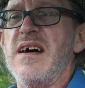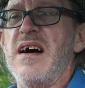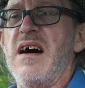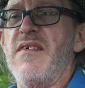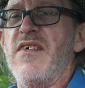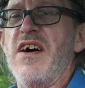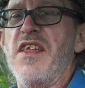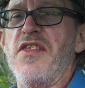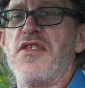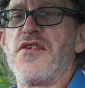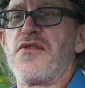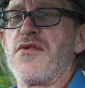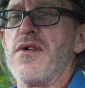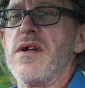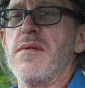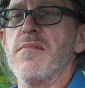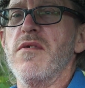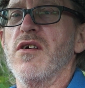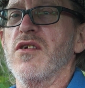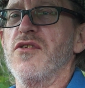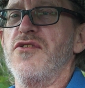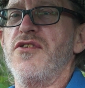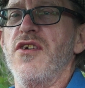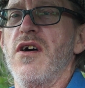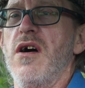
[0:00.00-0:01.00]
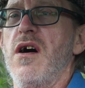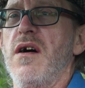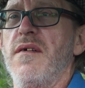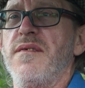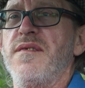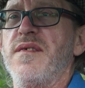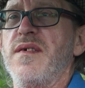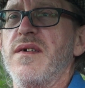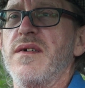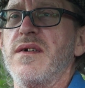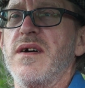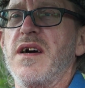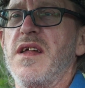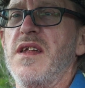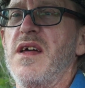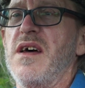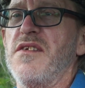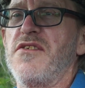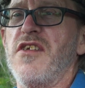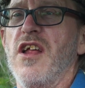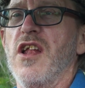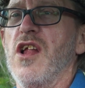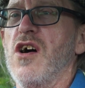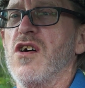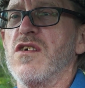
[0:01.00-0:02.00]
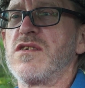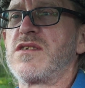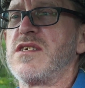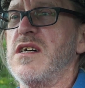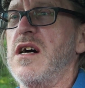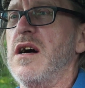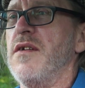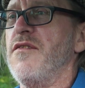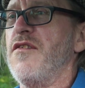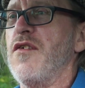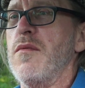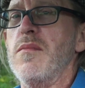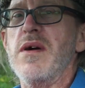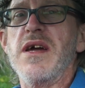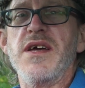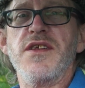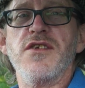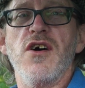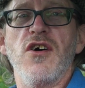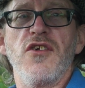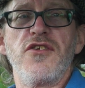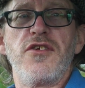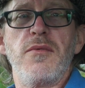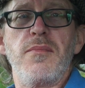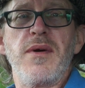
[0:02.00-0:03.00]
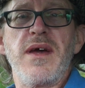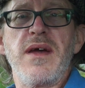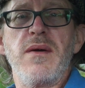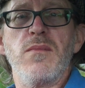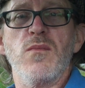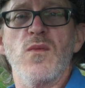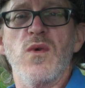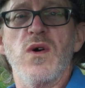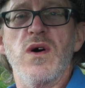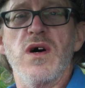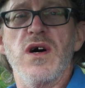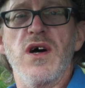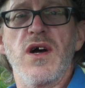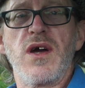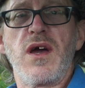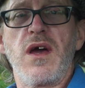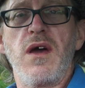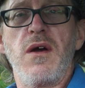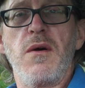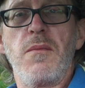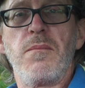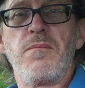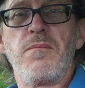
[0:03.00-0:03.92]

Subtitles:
I've had 3 months off, and that's a long time for me not to be in work.